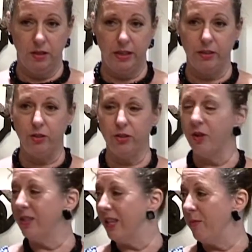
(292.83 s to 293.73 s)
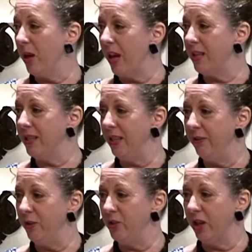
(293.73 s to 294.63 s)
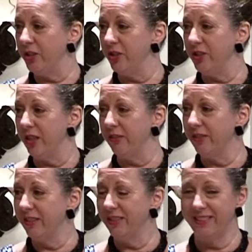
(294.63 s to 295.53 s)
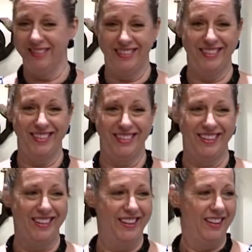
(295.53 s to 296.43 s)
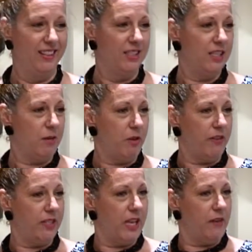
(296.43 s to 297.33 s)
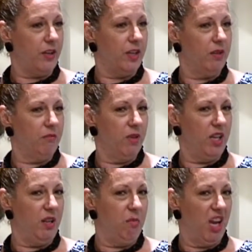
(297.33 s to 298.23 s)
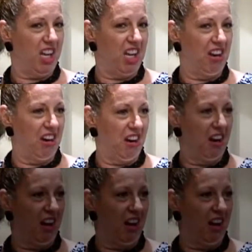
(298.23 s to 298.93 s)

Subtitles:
Now you'll notice I'm not asking if you talk to yourself. Some of us have a committee back here.